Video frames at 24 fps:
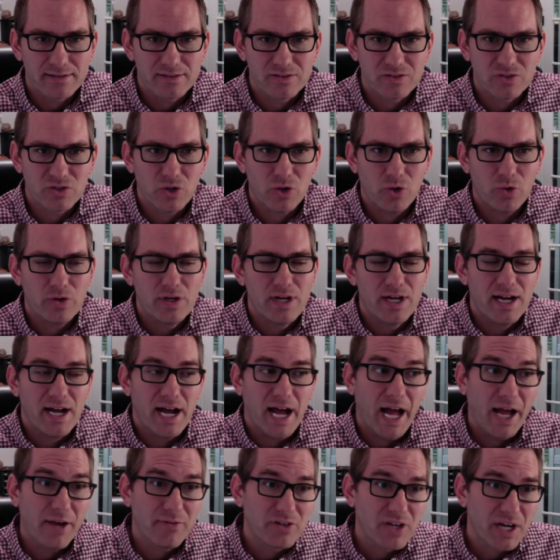So
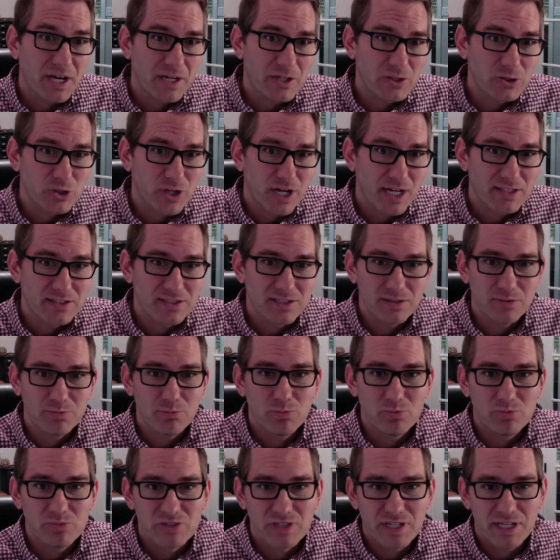I've kind of tried
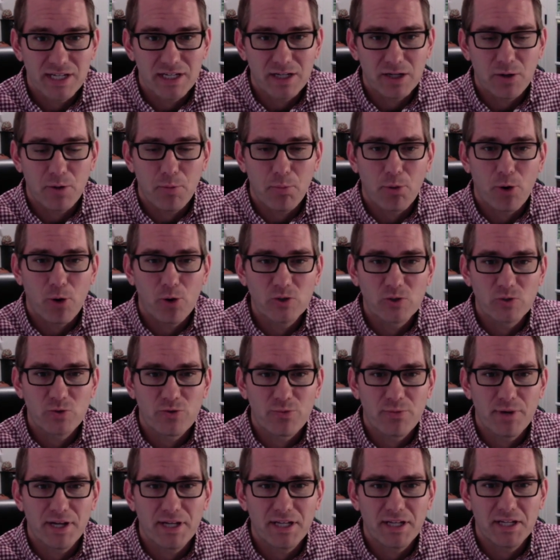to take an approach with
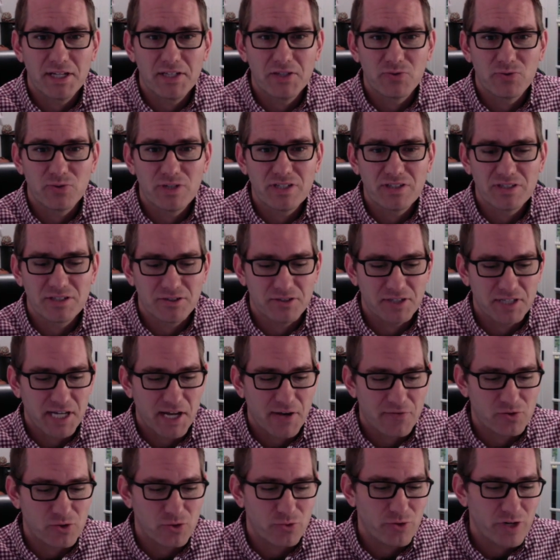my kids recently
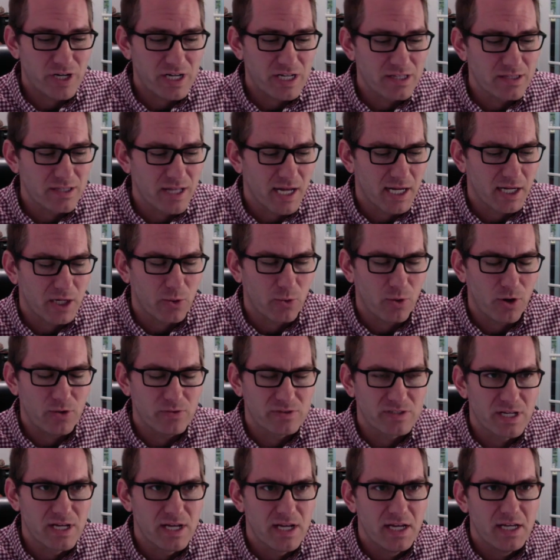after reading that
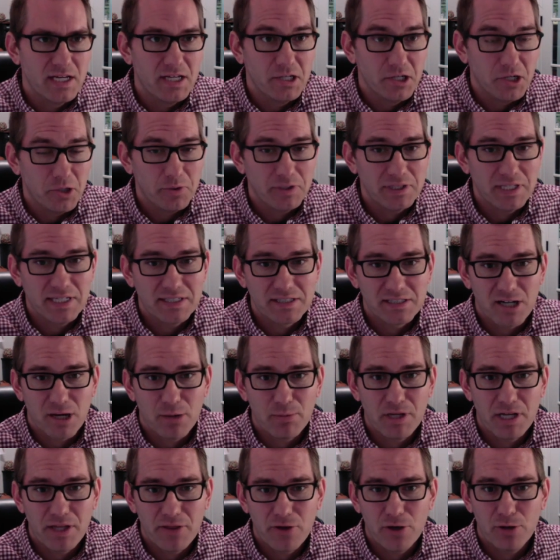quote, when they tell
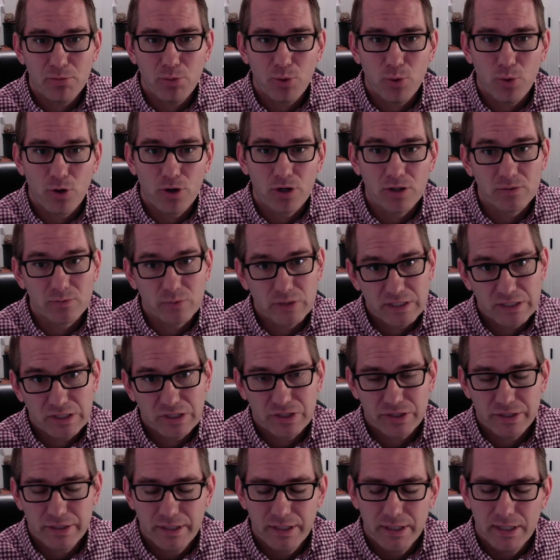me they're bored,
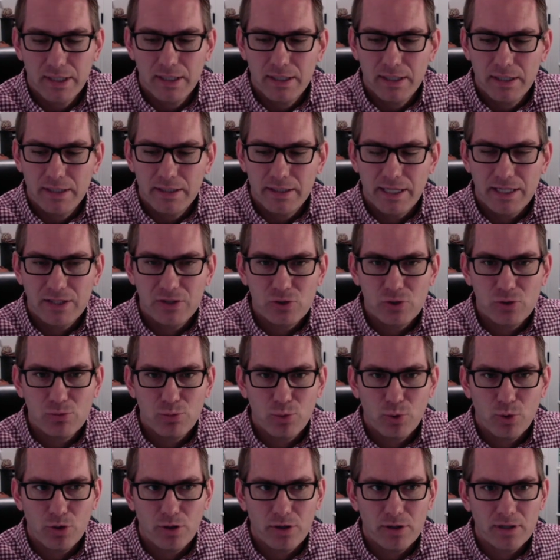which they do
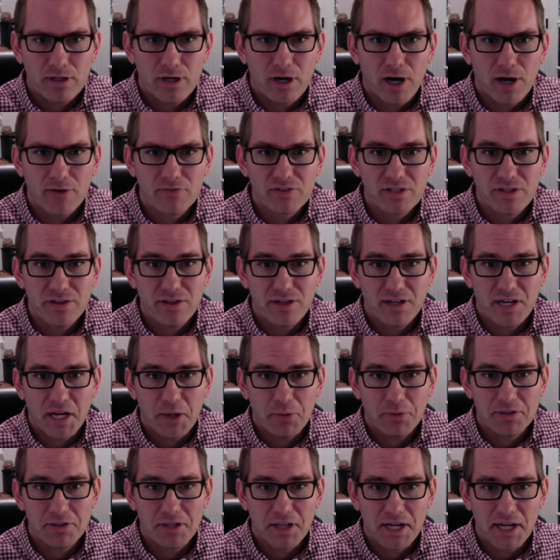more often than I
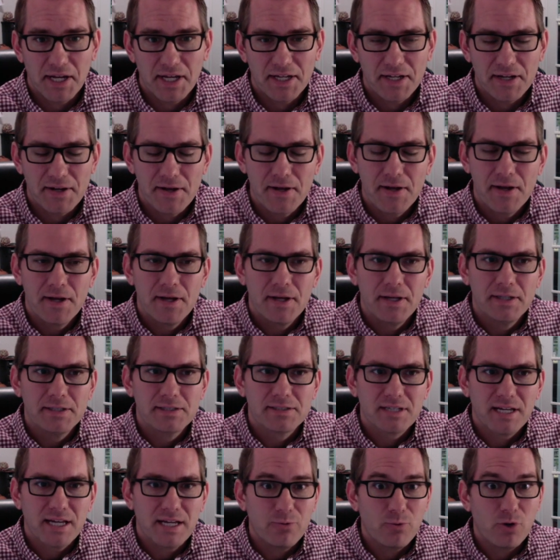would like,
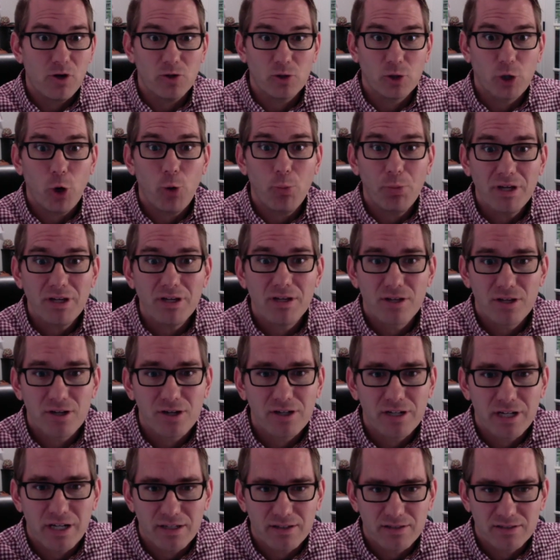saying, well, go be
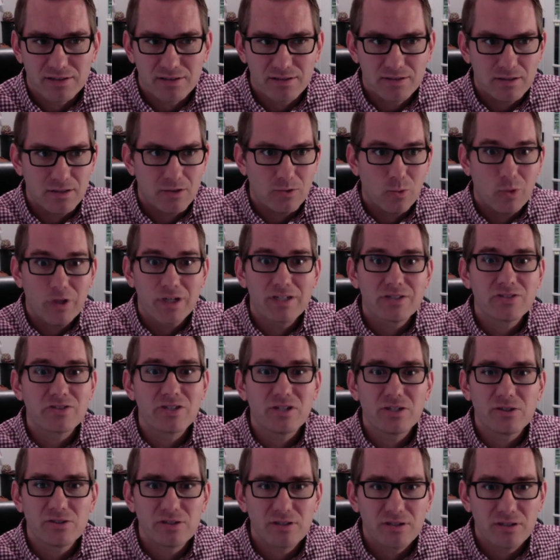curious. What is
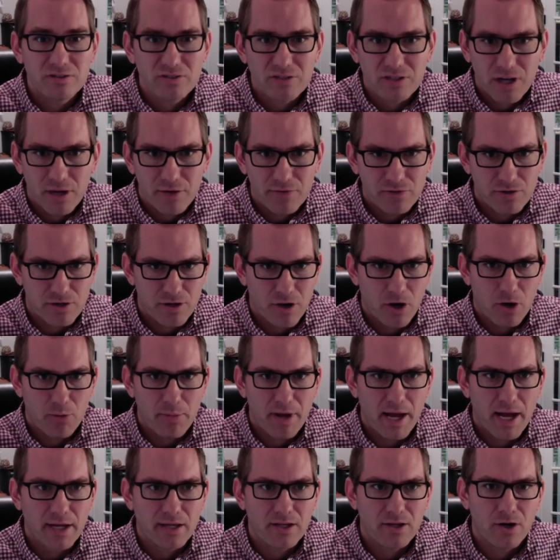there to discover in our
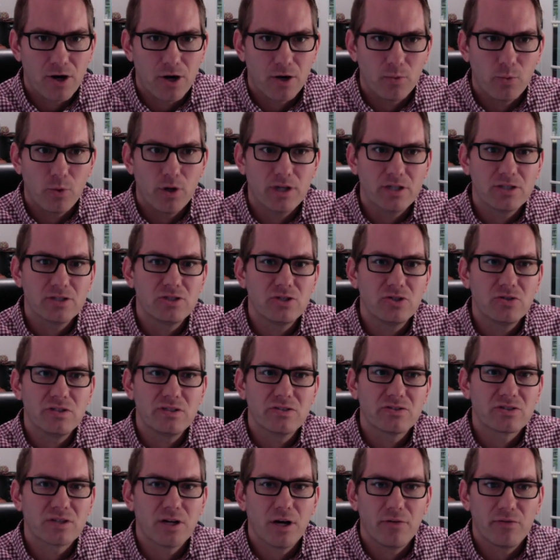backyard? What could you
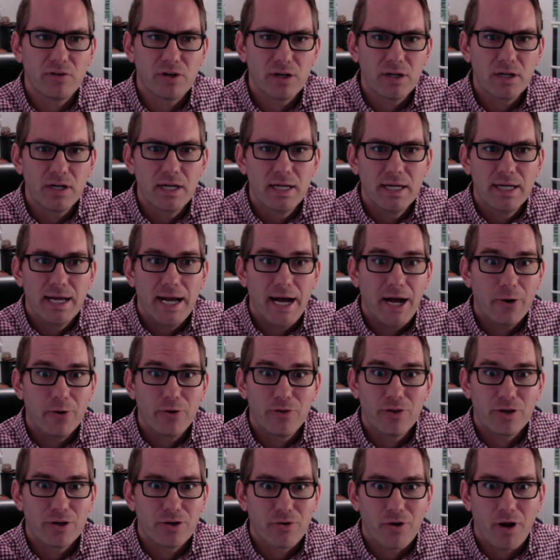discover out
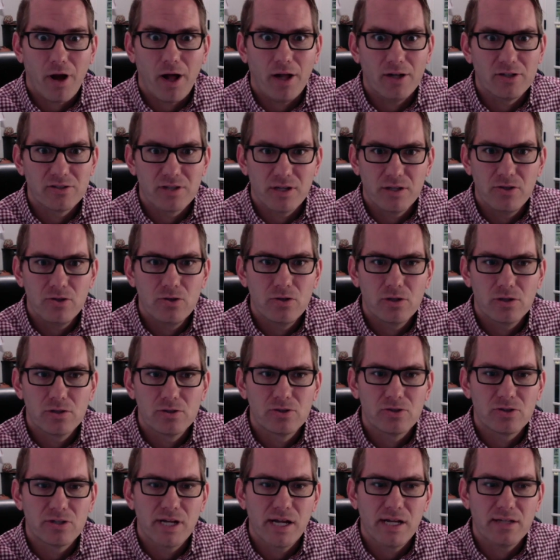in the garage that you could
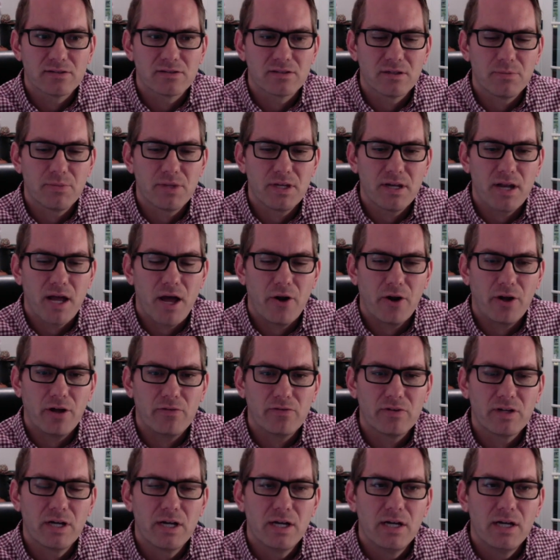create something out of?